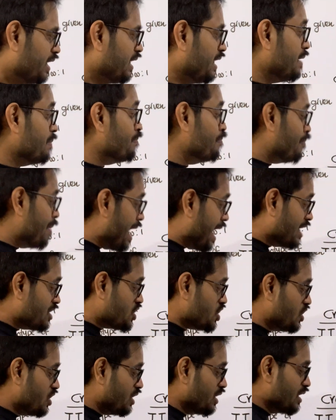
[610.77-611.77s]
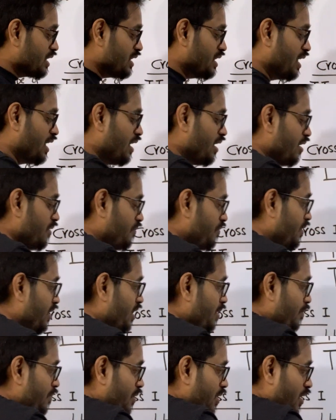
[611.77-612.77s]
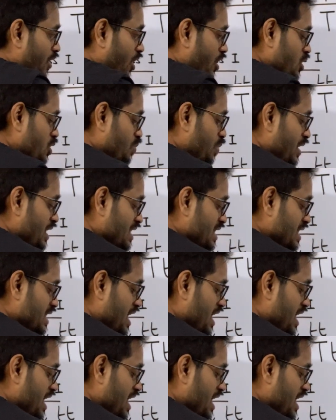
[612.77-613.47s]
Imagine the offsprings